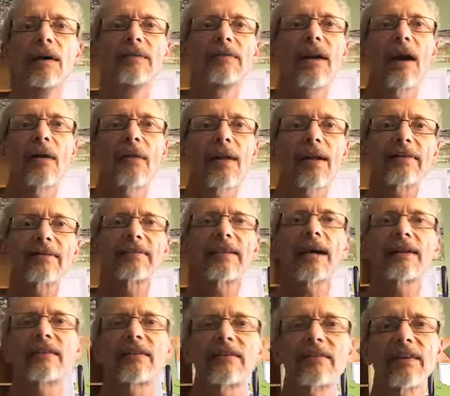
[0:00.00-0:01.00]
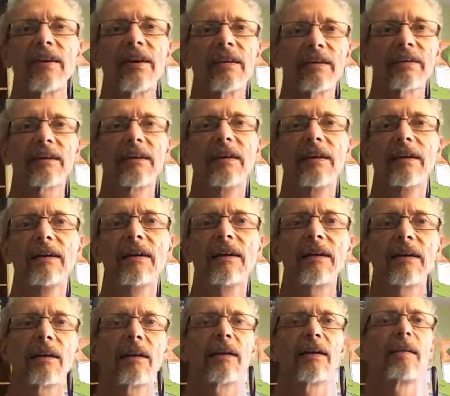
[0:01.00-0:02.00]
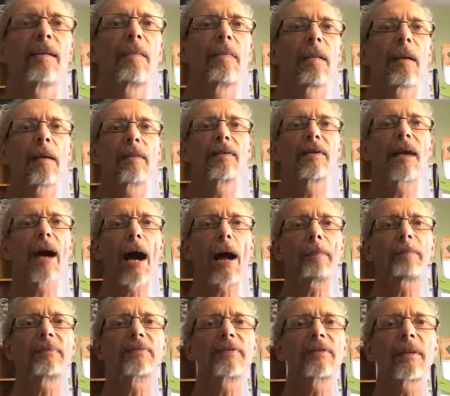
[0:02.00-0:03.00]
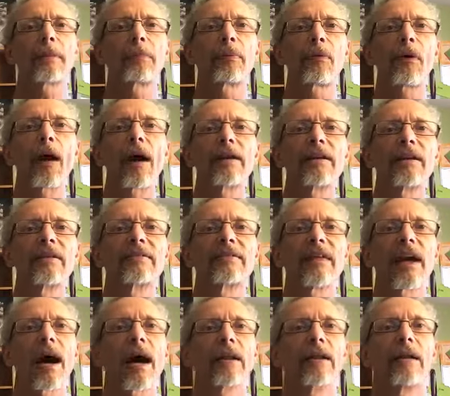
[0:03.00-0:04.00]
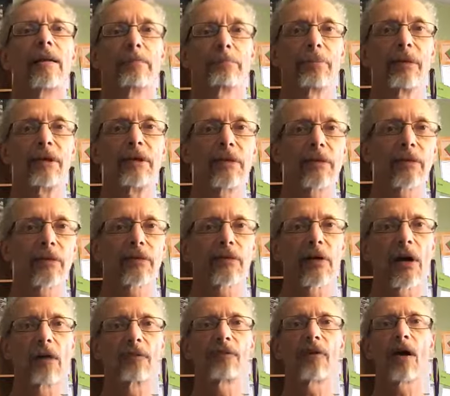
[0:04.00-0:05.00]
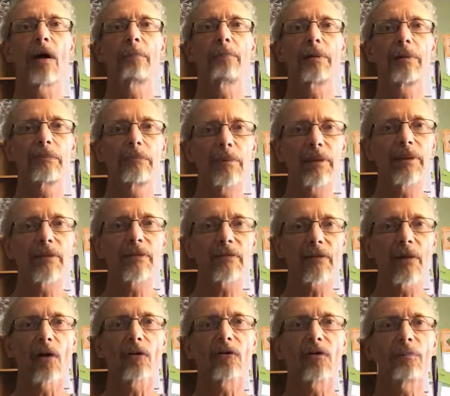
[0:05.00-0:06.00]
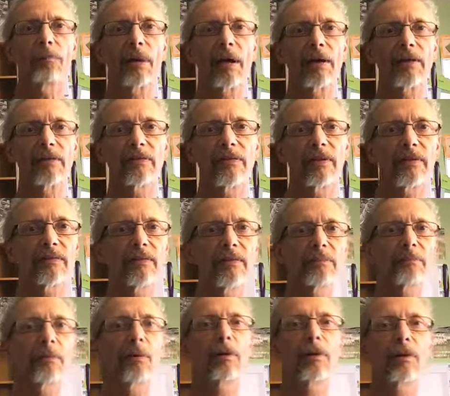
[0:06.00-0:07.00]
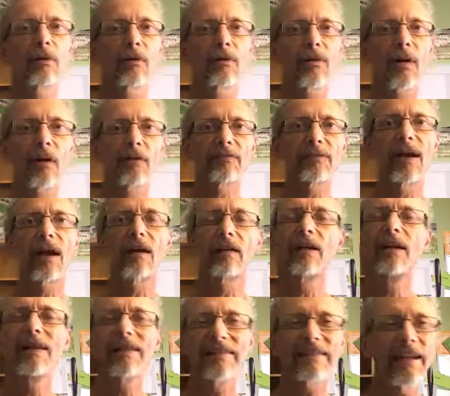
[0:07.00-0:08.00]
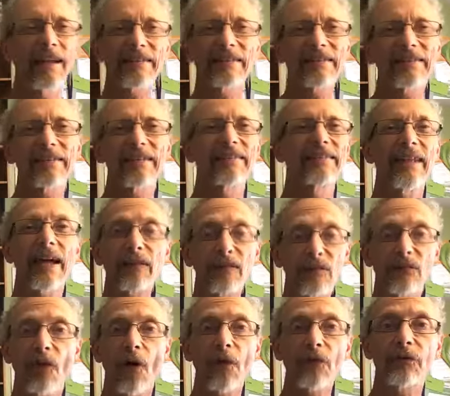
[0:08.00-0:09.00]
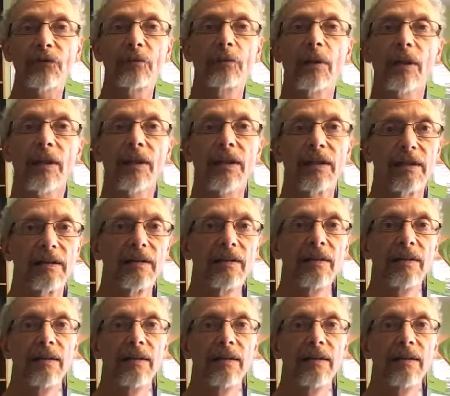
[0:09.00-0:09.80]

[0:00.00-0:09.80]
Now, that's not to say it, it, uh, the opposite of pride is not beating yourself up and being self-abased and just putting yourself down. That's that's false humility.